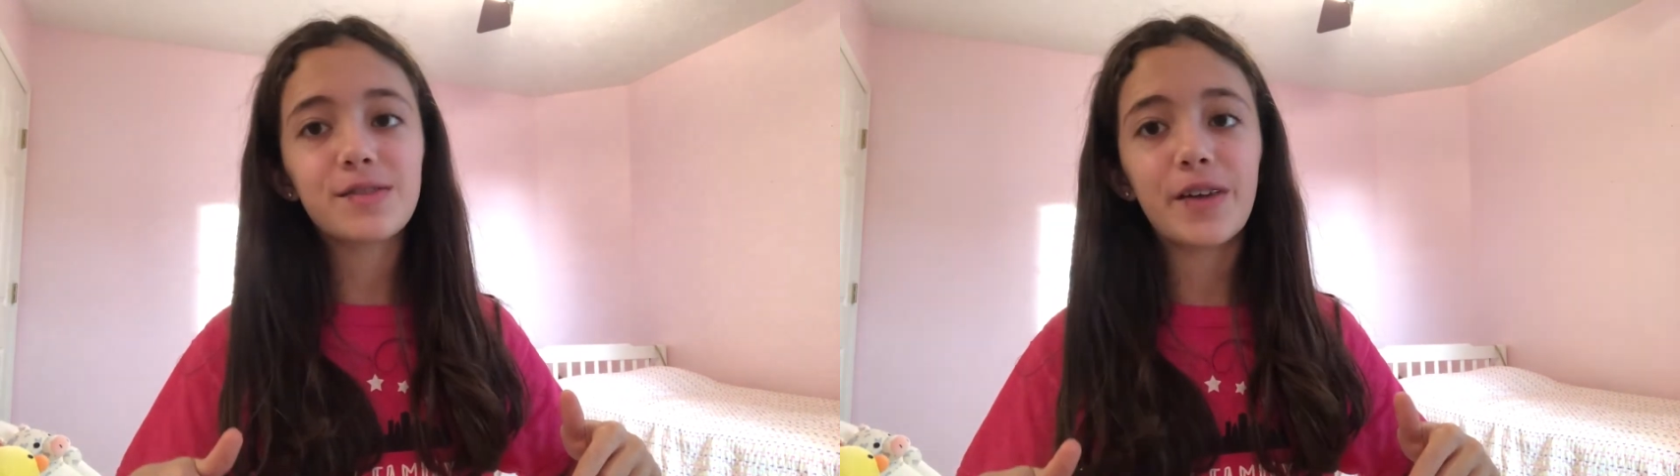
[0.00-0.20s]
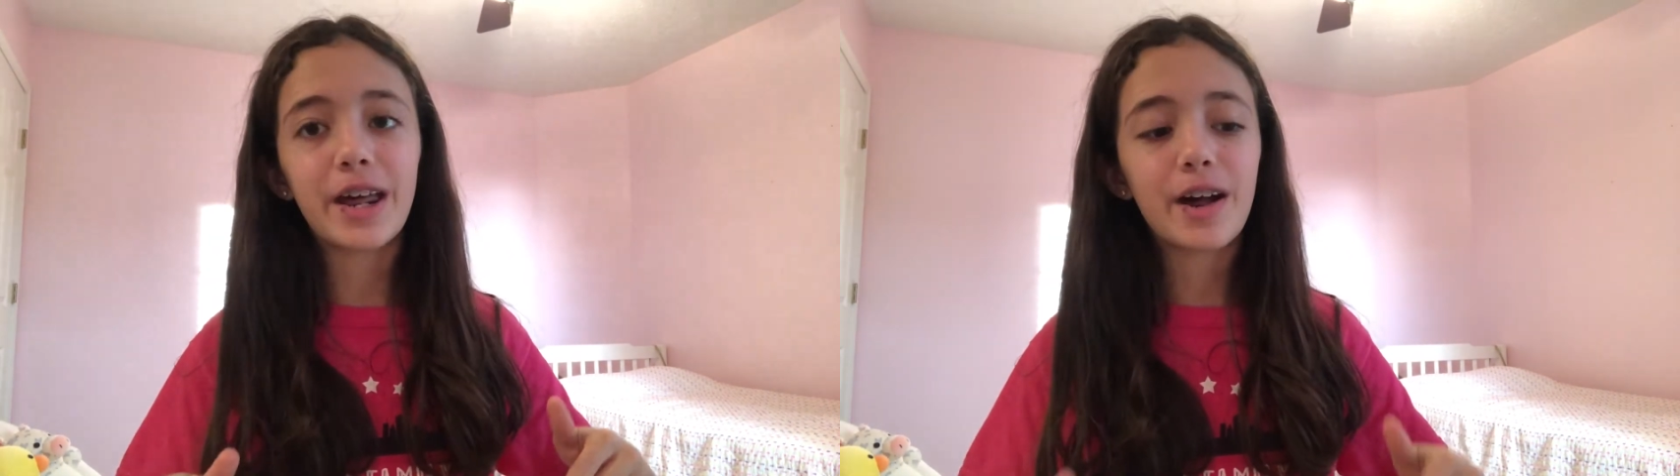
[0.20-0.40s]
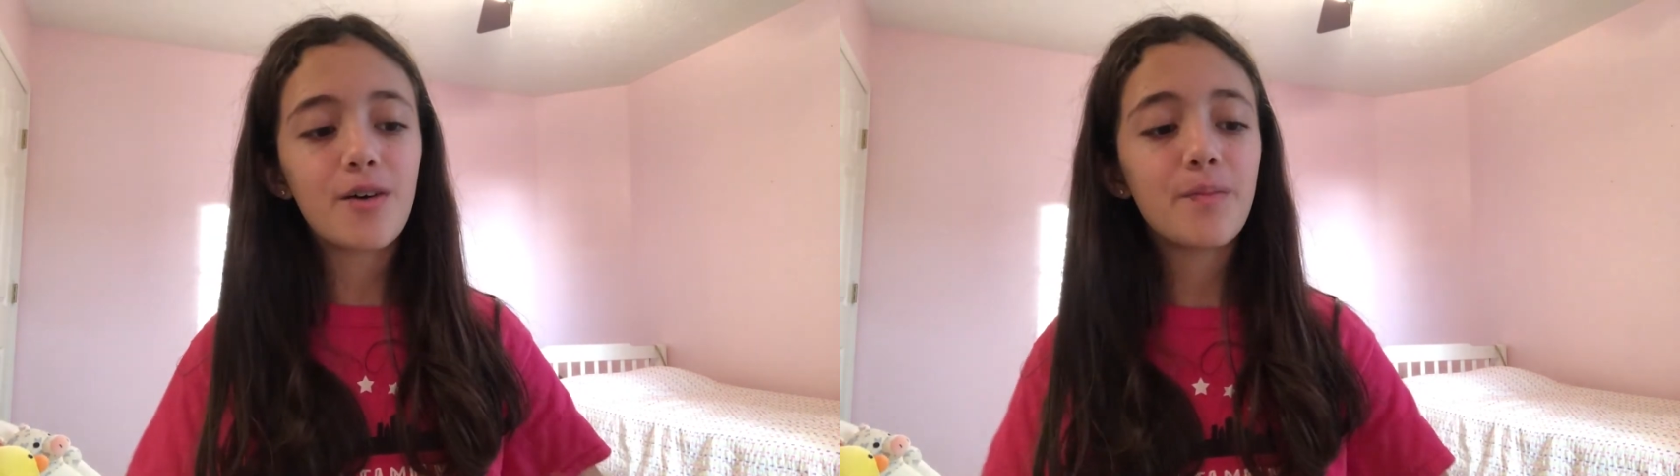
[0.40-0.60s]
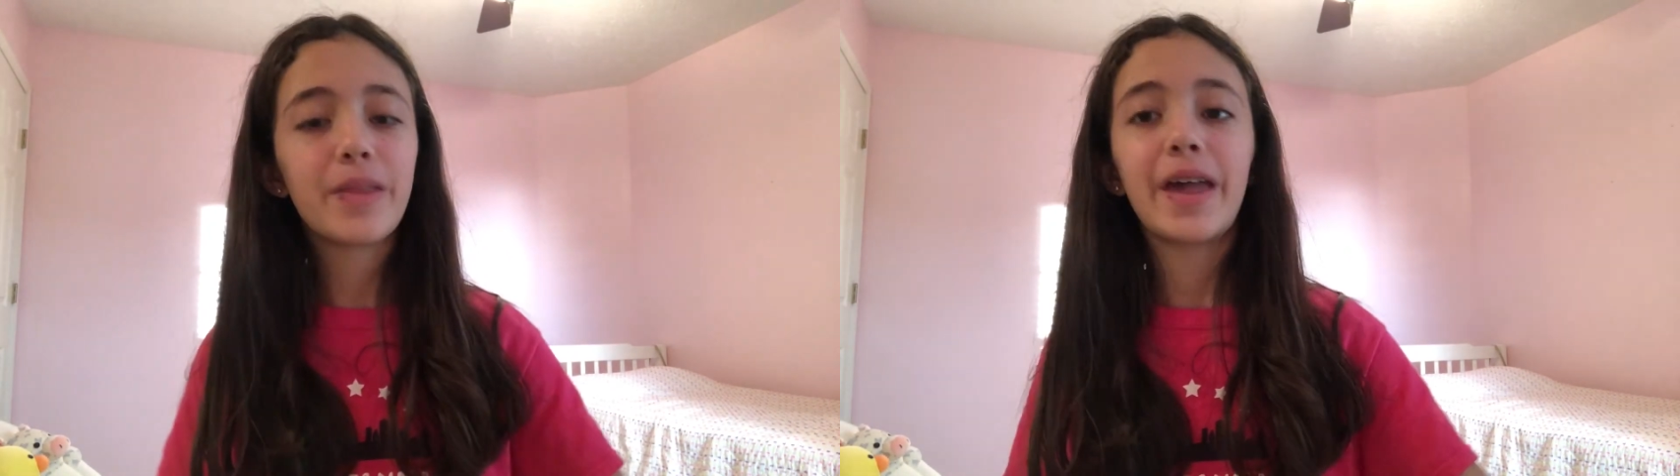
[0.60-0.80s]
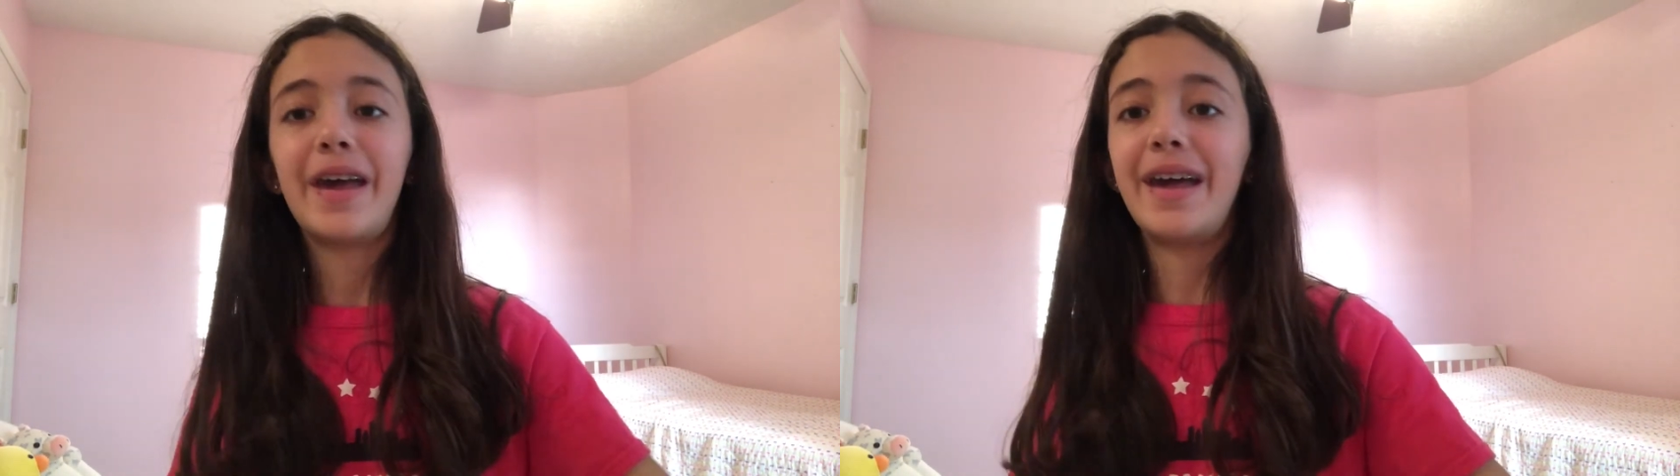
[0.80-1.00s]
video
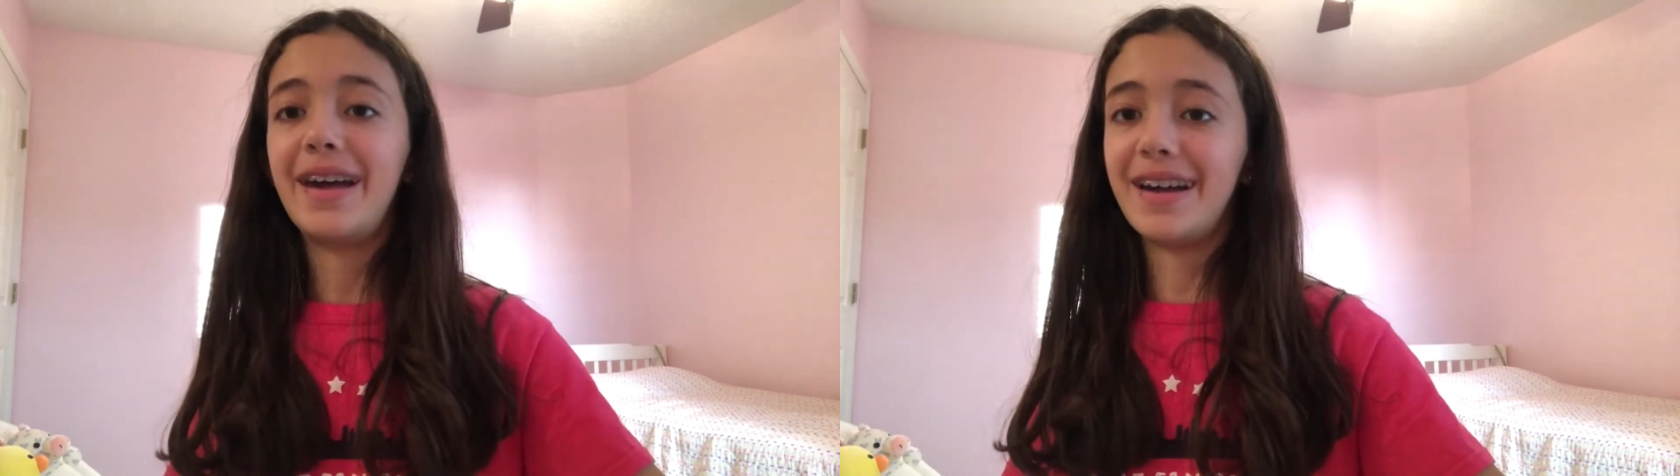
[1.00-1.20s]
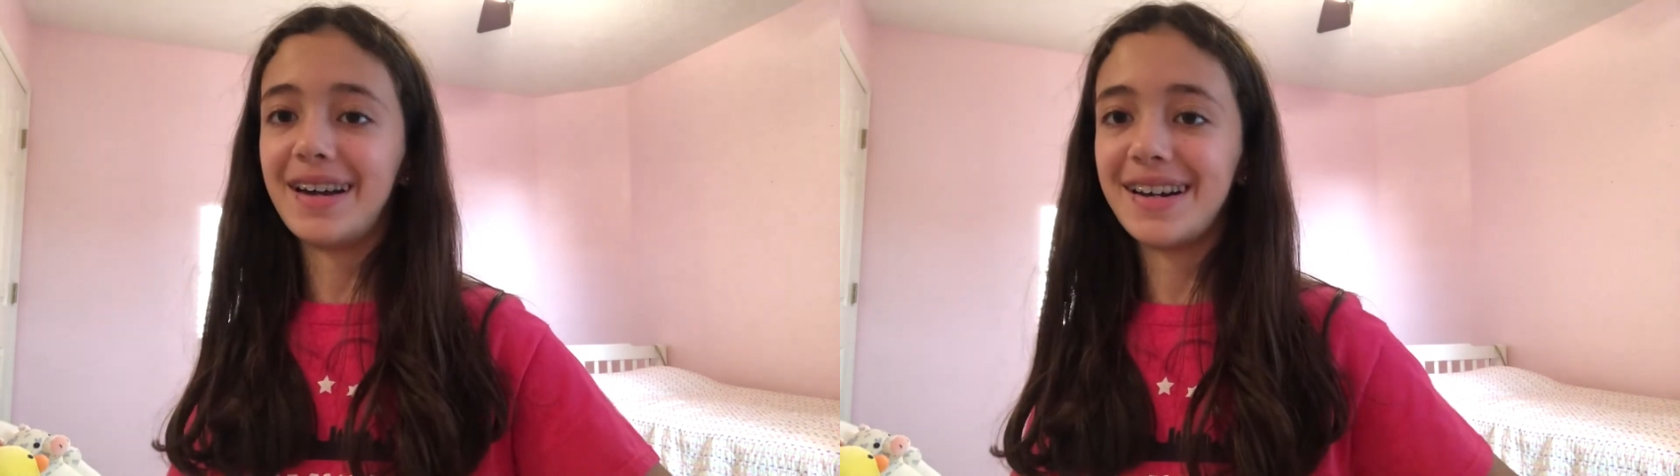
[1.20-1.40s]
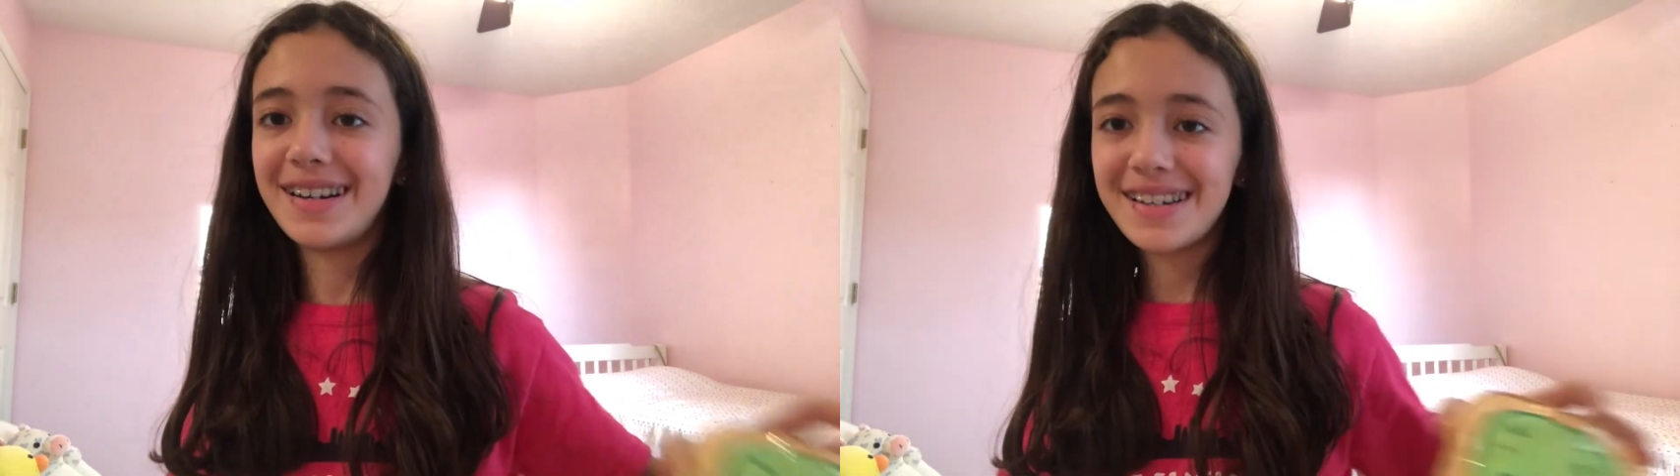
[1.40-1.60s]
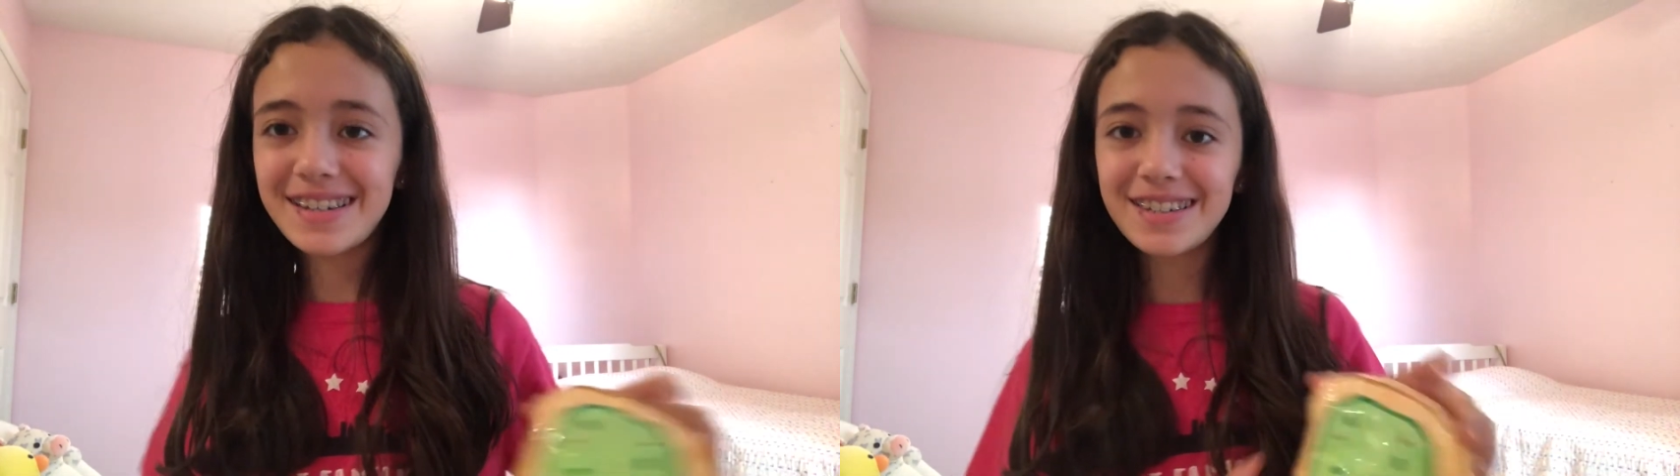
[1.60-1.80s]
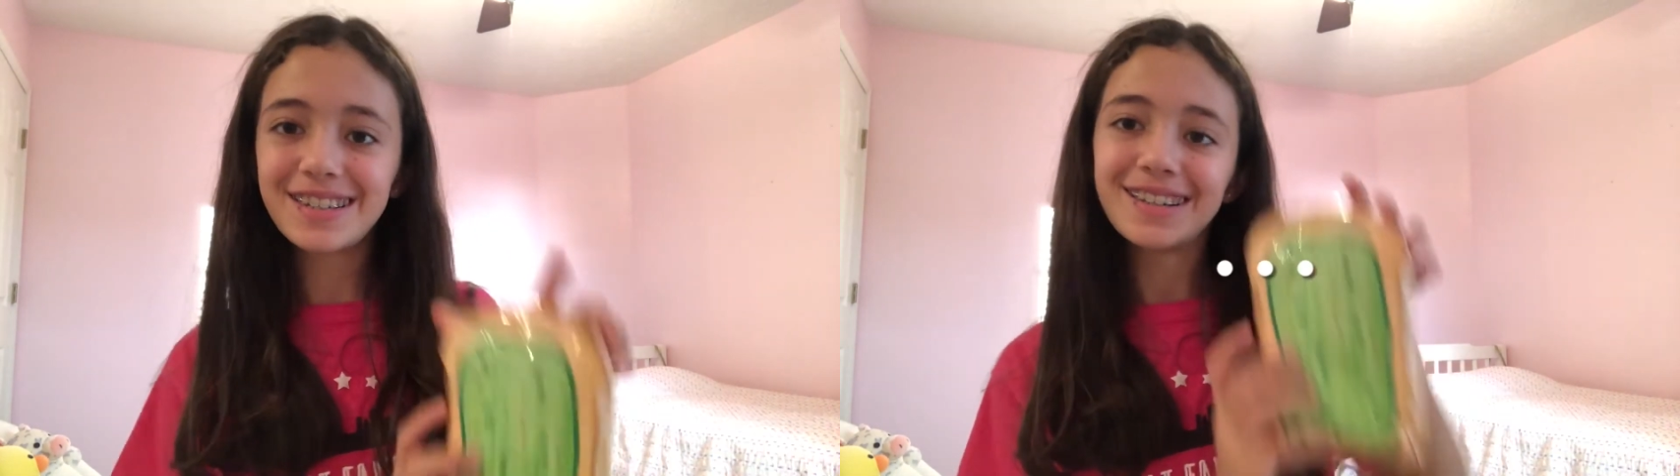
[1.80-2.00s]
is